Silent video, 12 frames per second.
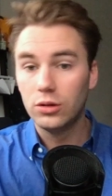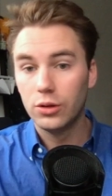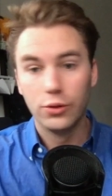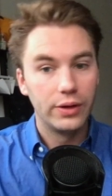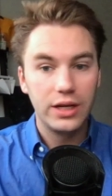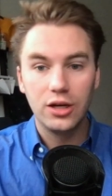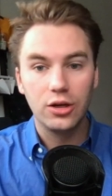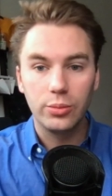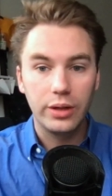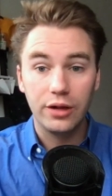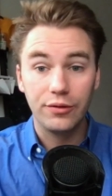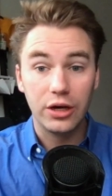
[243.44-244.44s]
or written or
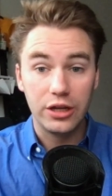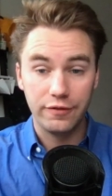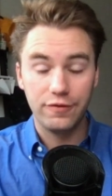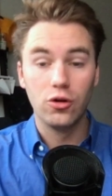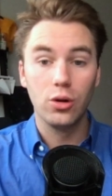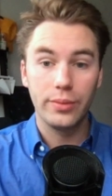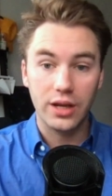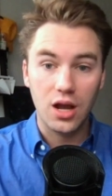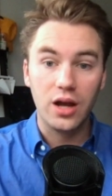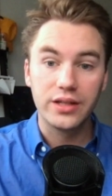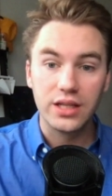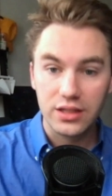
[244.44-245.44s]
whatever, inform the
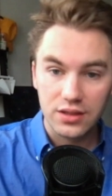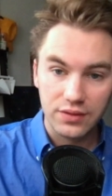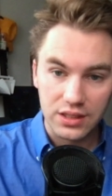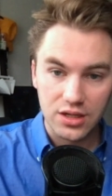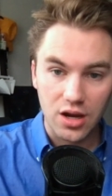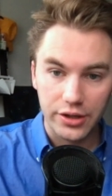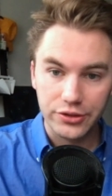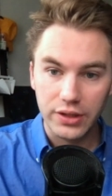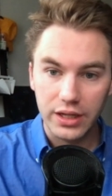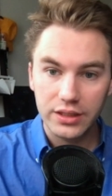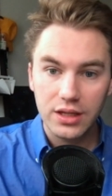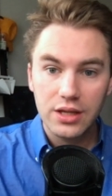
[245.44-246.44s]
contents of this
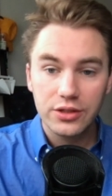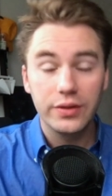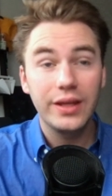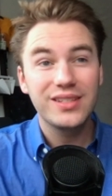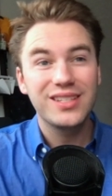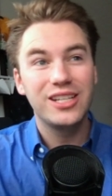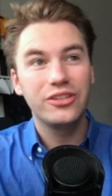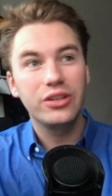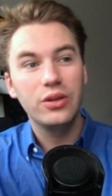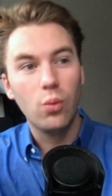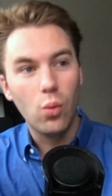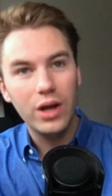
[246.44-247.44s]
contract. So that's essentially
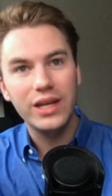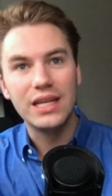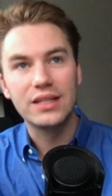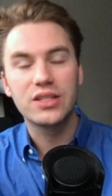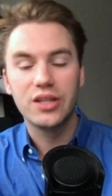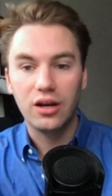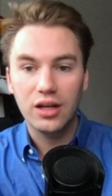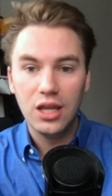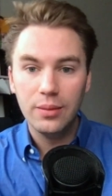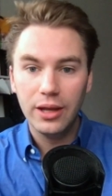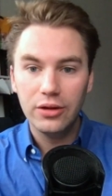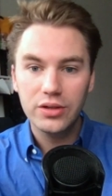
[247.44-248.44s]
what it's talking
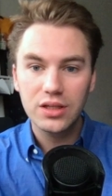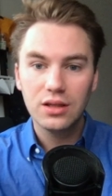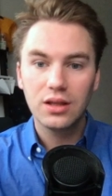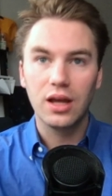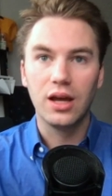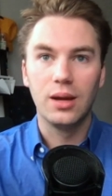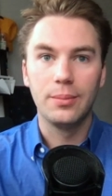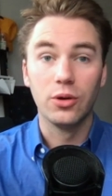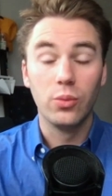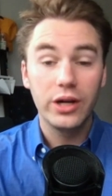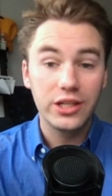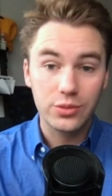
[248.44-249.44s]
about, or
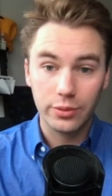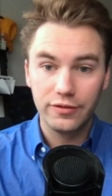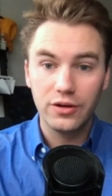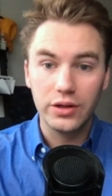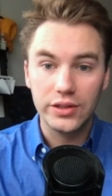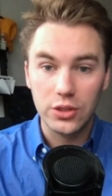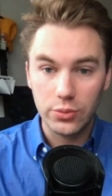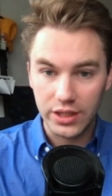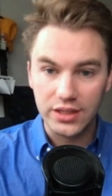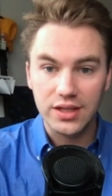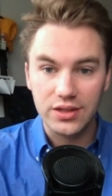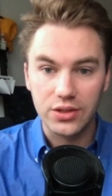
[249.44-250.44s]
what it's referring to when
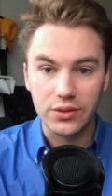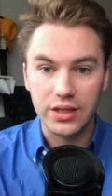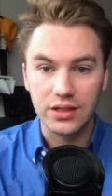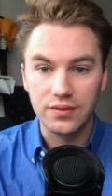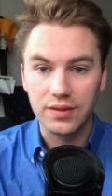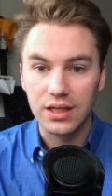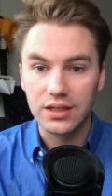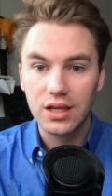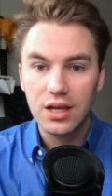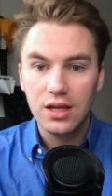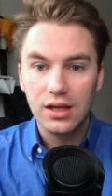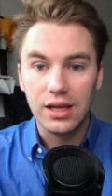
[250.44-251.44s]
it says those kinds of things.
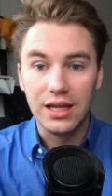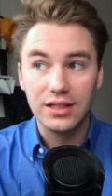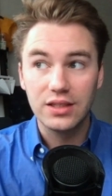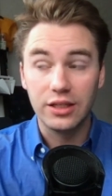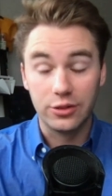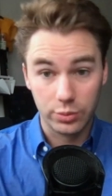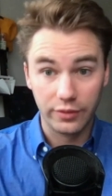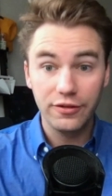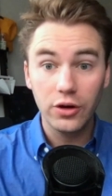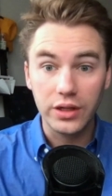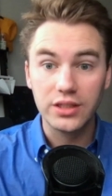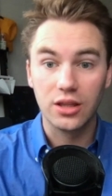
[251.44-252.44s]
It's
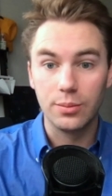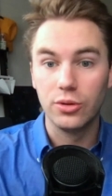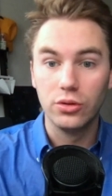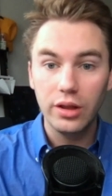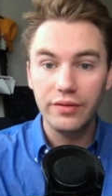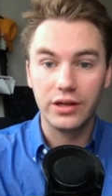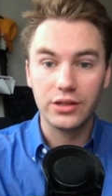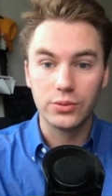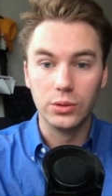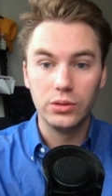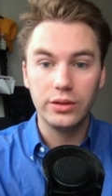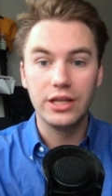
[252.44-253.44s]
referring to the parole evidence
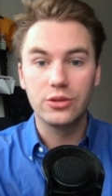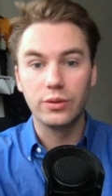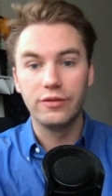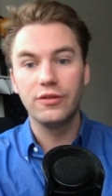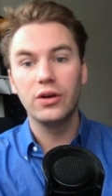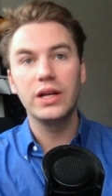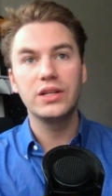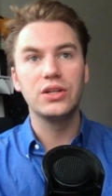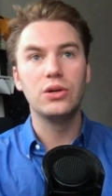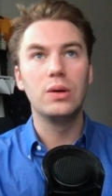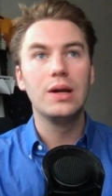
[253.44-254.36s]
rule. It's referring to